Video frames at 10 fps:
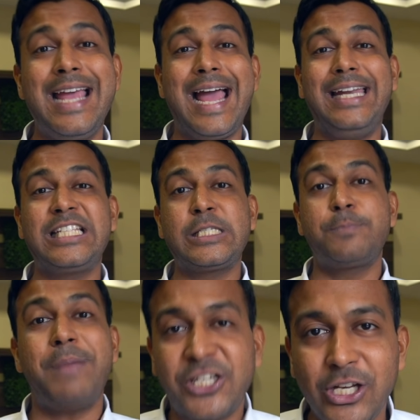and
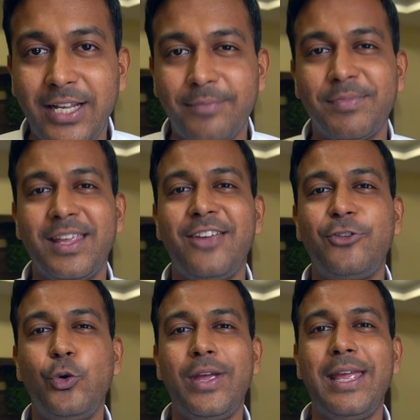especially
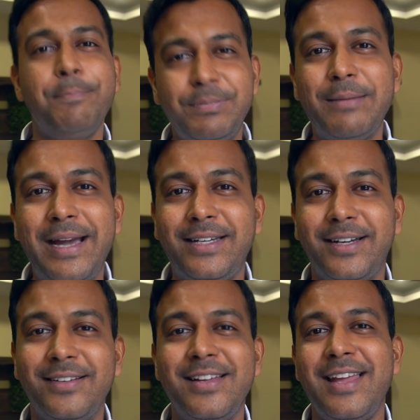if you
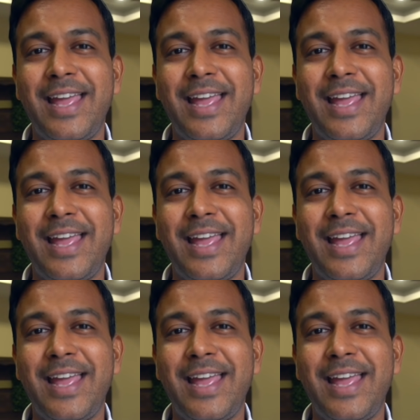implemented